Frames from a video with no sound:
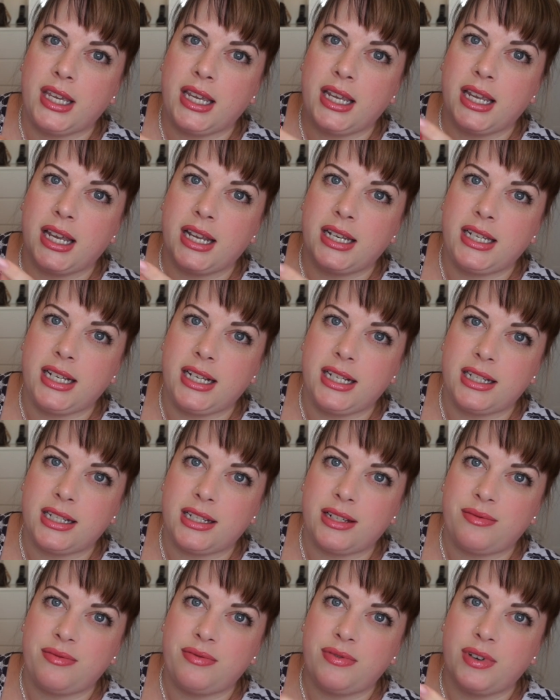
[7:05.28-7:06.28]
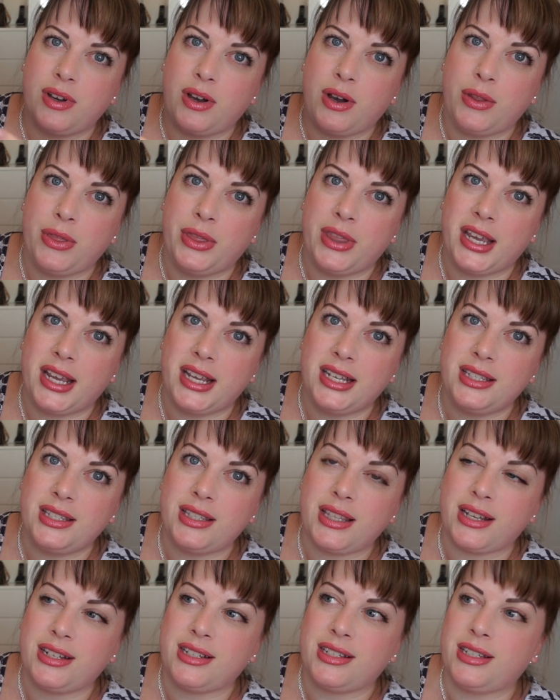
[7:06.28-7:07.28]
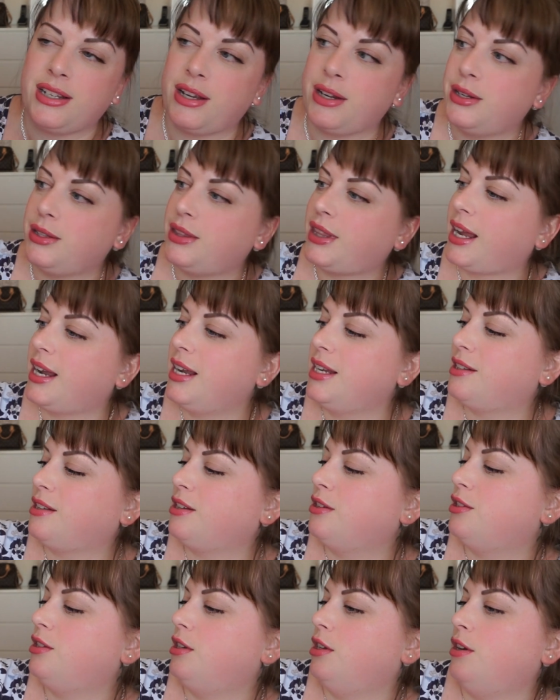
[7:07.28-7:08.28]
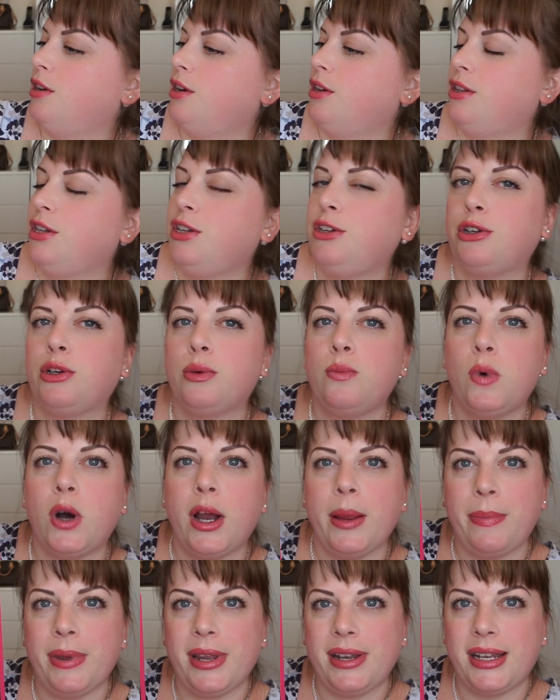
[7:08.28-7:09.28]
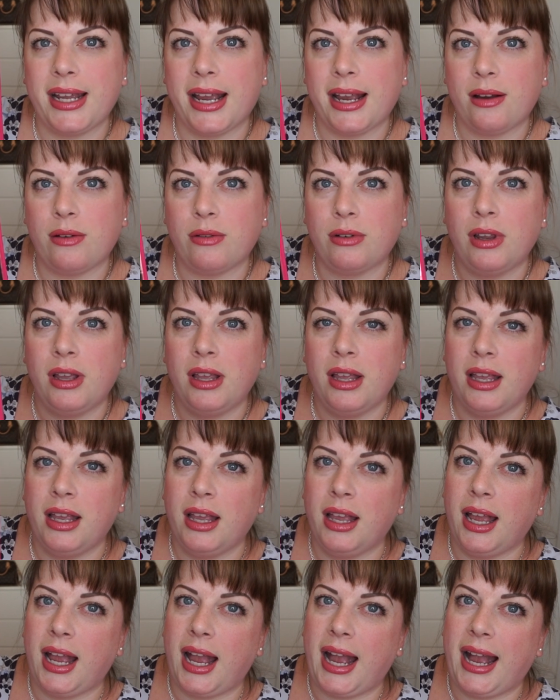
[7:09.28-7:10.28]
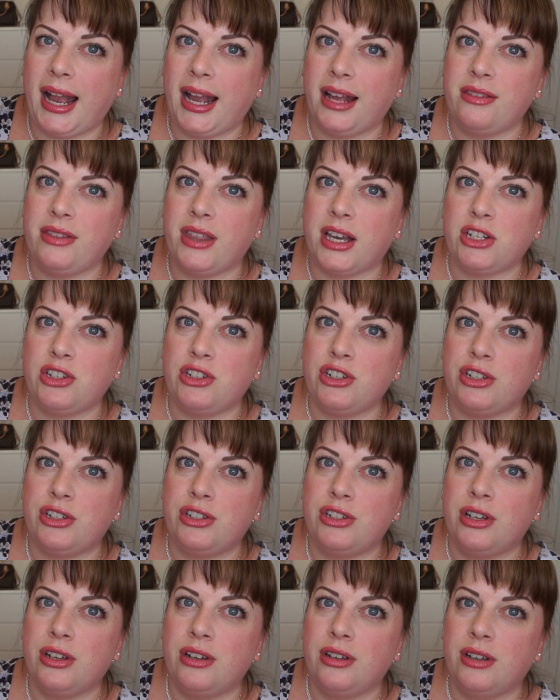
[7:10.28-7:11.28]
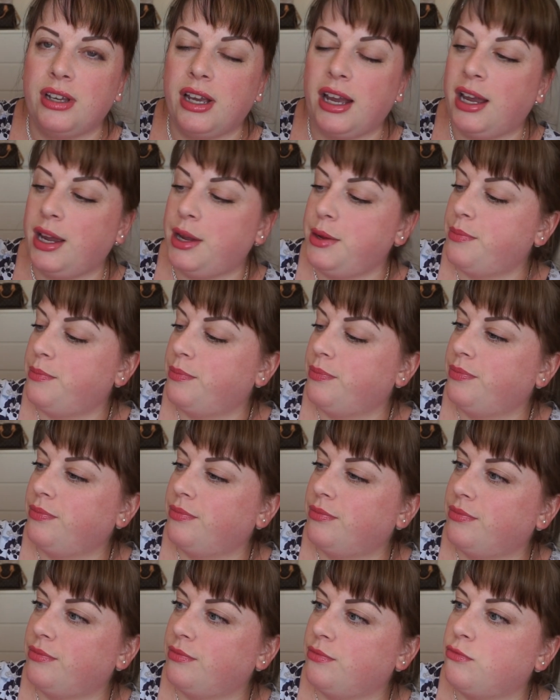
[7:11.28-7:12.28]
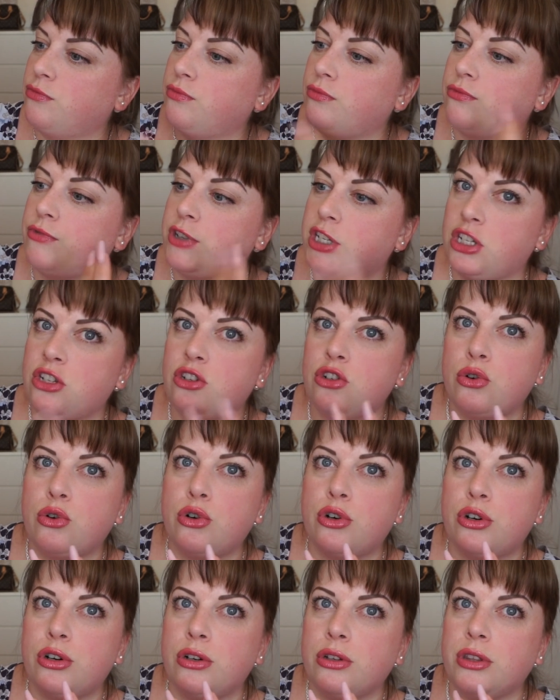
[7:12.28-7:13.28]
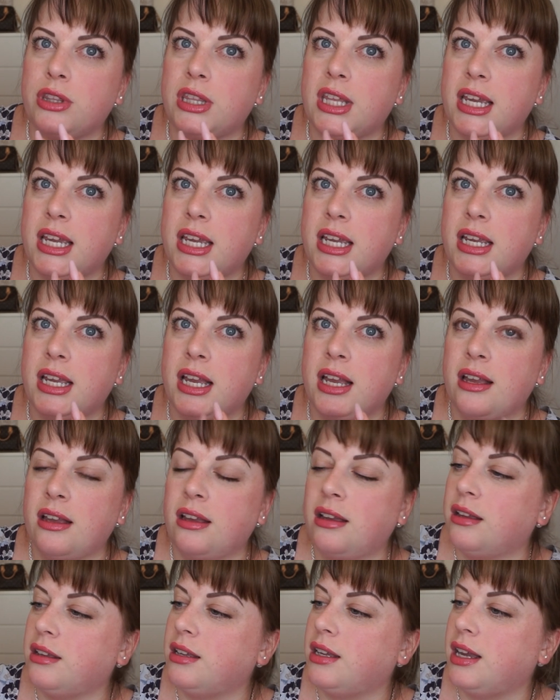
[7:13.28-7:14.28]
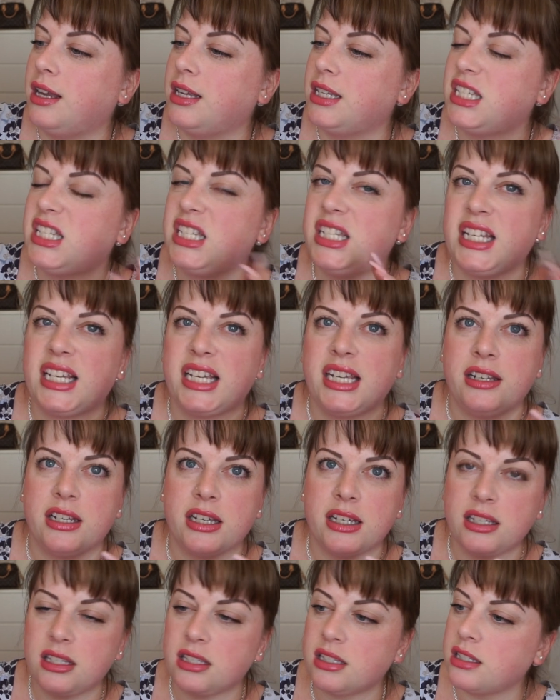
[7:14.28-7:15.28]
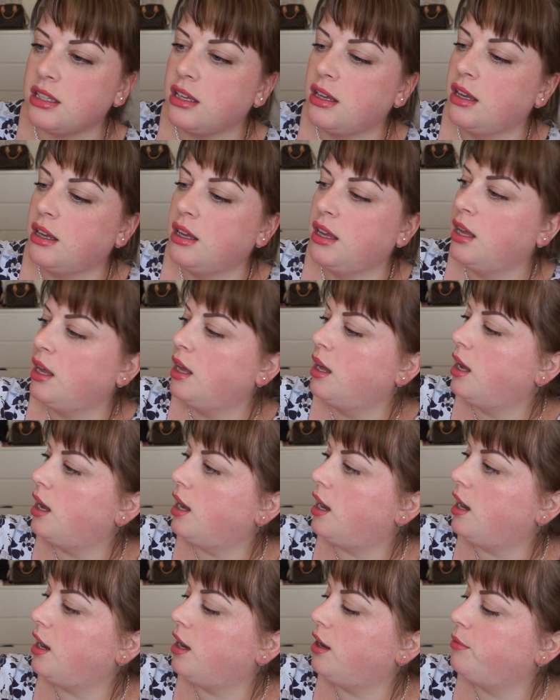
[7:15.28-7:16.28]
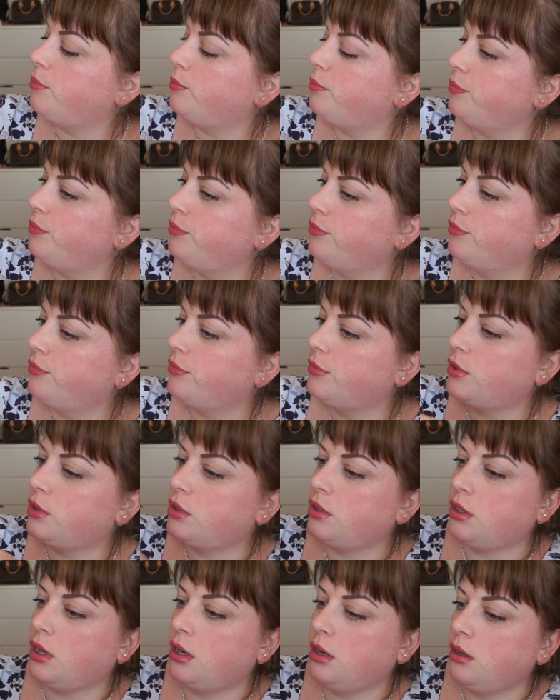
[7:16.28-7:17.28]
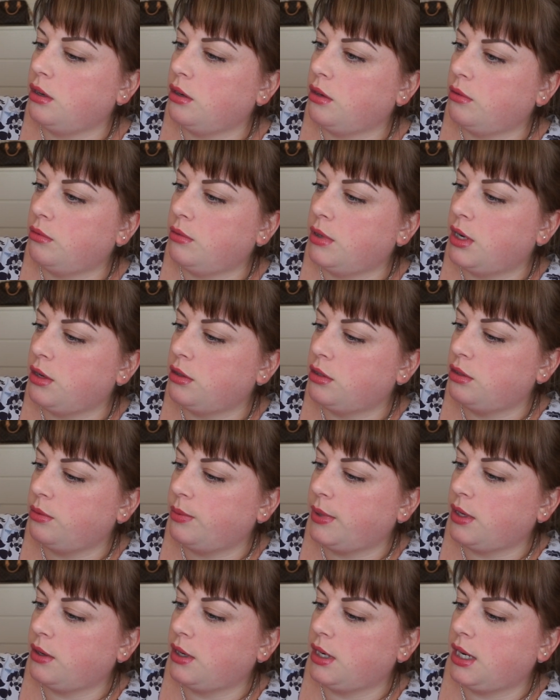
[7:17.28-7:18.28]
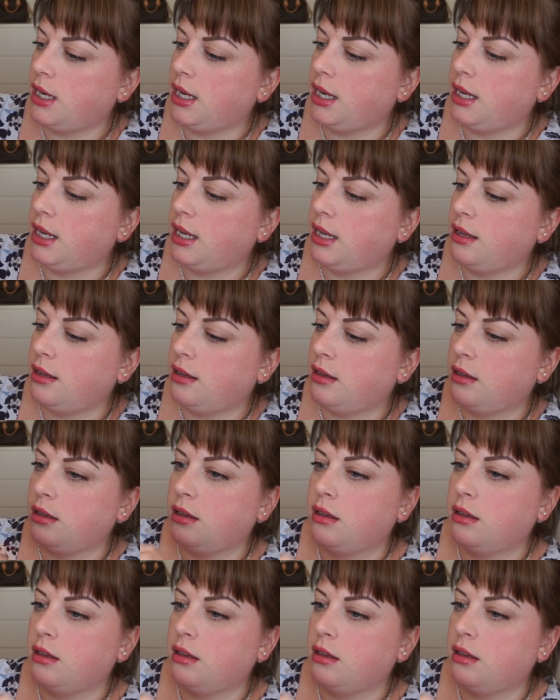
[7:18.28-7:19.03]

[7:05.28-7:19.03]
the adhesive on this, so that is good to know that you can wipe it down and that should restore the stickiness. So what else have we got in here?